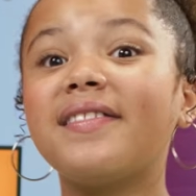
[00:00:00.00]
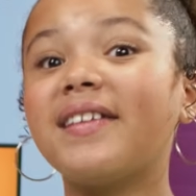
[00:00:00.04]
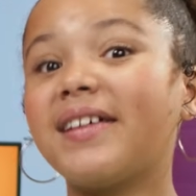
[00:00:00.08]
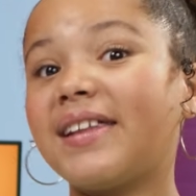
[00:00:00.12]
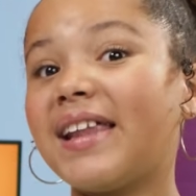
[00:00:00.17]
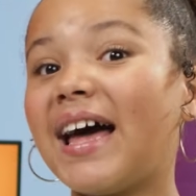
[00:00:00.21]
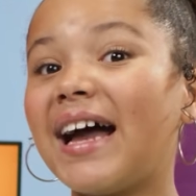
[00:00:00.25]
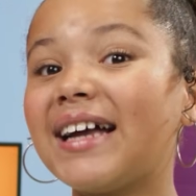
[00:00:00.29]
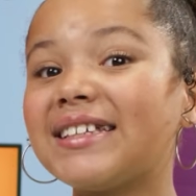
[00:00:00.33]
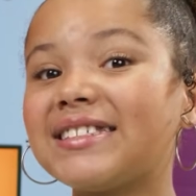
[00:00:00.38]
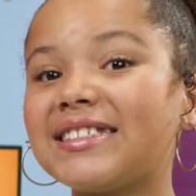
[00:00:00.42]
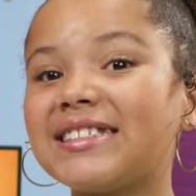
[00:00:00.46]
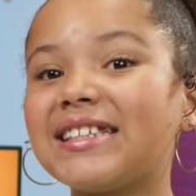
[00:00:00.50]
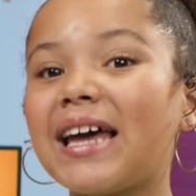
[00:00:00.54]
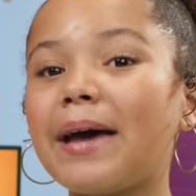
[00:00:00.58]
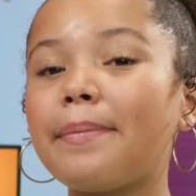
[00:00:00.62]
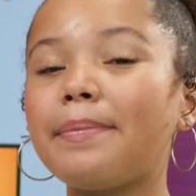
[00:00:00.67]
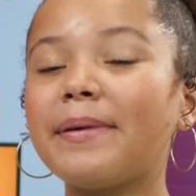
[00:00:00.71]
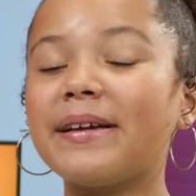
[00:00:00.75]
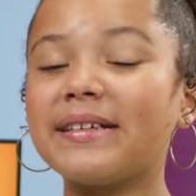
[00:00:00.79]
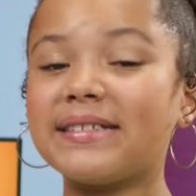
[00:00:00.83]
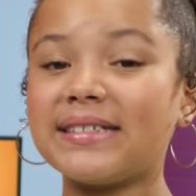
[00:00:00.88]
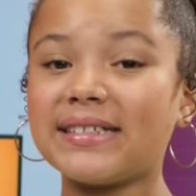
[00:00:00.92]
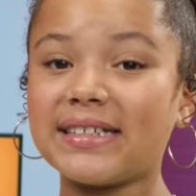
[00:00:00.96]
The last step
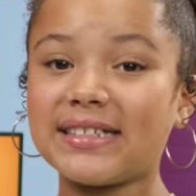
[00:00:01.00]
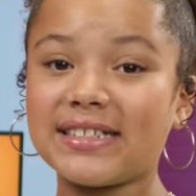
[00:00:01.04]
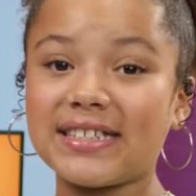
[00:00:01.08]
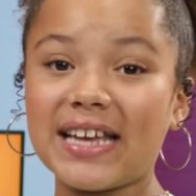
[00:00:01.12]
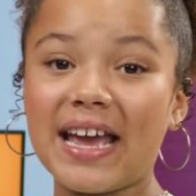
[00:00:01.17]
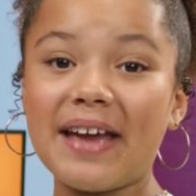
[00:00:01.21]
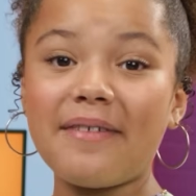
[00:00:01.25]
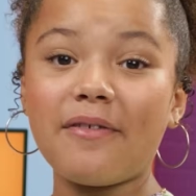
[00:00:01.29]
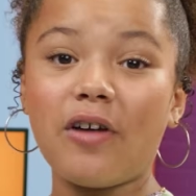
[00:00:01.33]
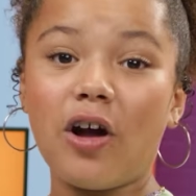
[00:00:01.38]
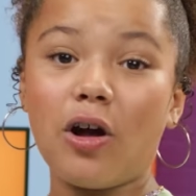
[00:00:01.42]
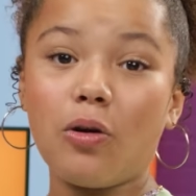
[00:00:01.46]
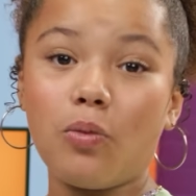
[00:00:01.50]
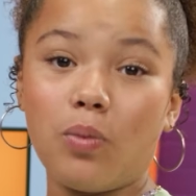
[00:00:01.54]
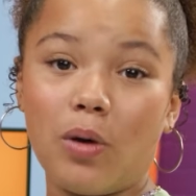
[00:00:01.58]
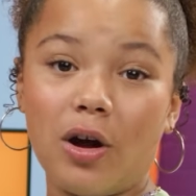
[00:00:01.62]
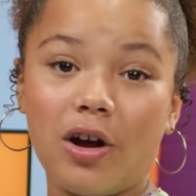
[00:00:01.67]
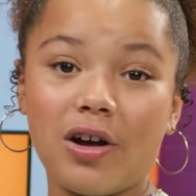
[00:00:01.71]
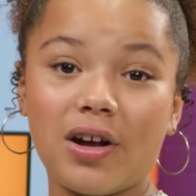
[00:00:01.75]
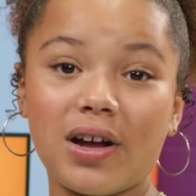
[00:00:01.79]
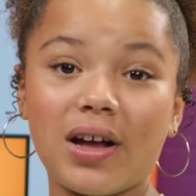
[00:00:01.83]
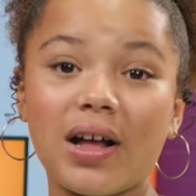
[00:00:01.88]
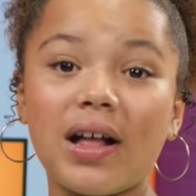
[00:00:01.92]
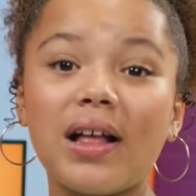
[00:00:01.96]
is to save our
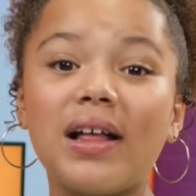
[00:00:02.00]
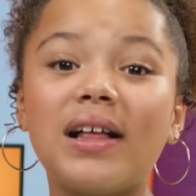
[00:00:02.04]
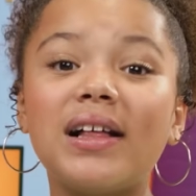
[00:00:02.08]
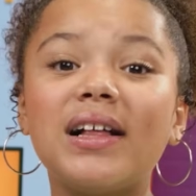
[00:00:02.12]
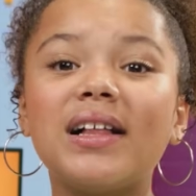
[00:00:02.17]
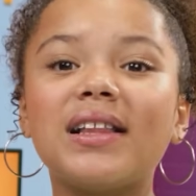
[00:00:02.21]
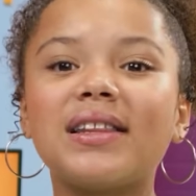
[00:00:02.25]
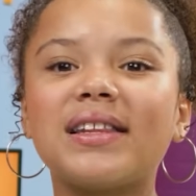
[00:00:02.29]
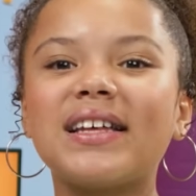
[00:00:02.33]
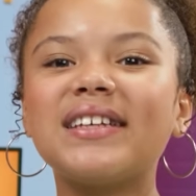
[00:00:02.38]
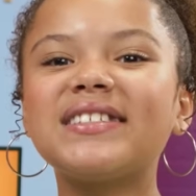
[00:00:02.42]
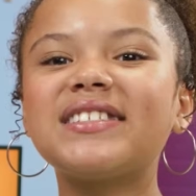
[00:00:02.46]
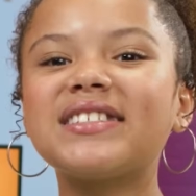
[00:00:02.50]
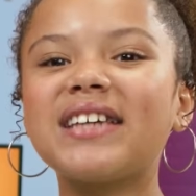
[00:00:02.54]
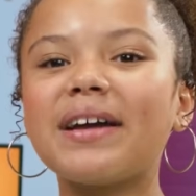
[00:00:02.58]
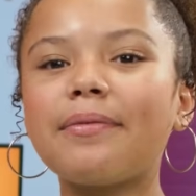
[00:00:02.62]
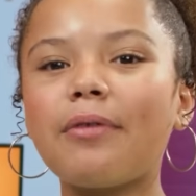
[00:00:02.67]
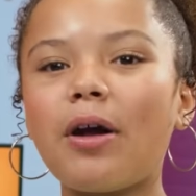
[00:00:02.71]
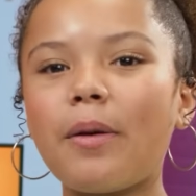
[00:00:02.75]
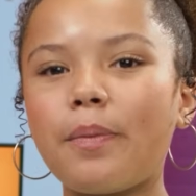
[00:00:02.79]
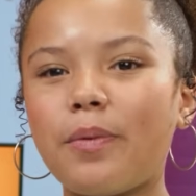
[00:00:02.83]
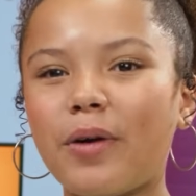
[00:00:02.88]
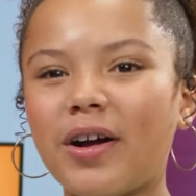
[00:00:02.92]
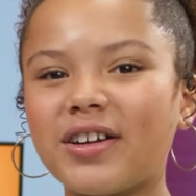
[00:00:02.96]
work. Let's give
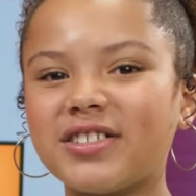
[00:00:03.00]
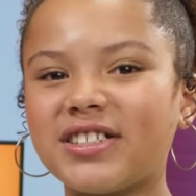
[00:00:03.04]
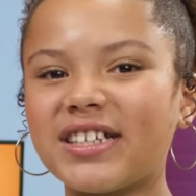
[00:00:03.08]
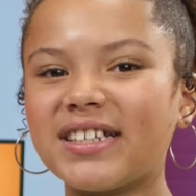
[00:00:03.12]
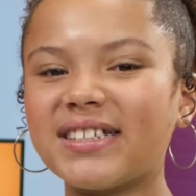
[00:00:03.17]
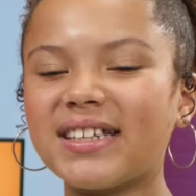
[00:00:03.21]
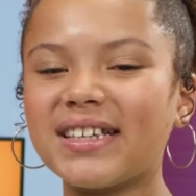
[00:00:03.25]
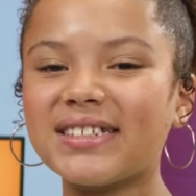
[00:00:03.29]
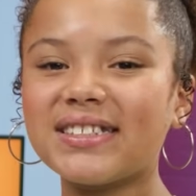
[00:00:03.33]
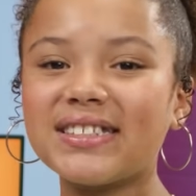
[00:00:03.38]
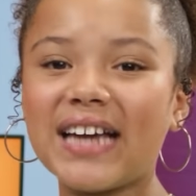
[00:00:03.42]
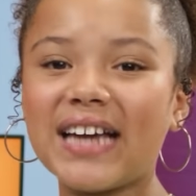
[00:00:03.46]
our project a